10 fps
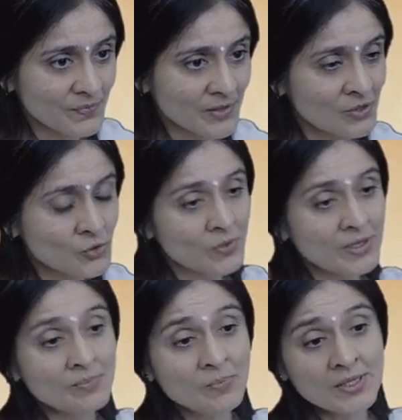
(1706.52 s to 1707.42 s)
There is
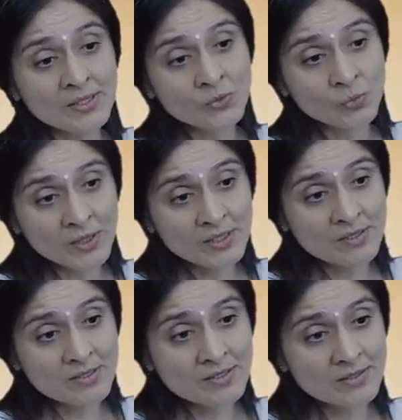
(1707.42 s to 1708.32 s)
only me, the
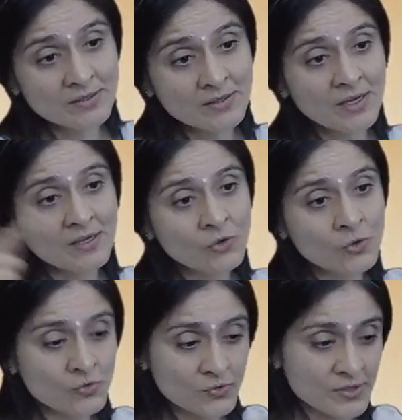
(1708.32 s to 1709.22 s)
witness, that
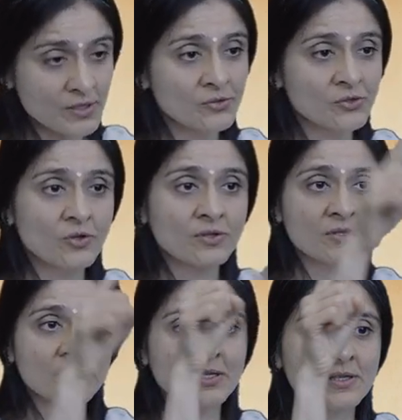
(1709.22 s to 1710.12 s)
knows a
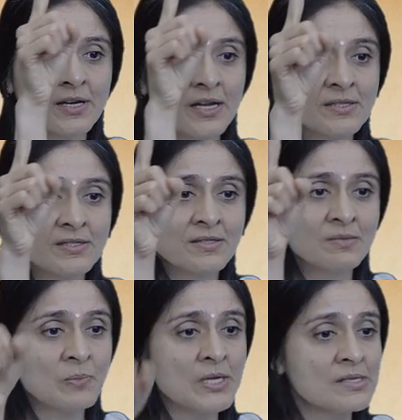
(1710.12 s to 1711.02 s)
thought that arises,
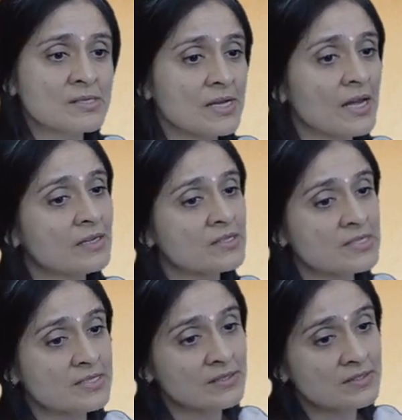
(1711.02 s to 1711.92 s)
peaks, and
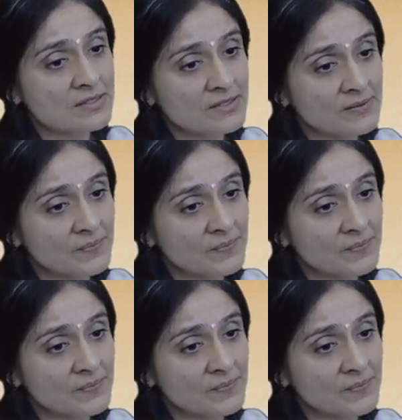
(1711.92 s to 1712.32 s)
recedes.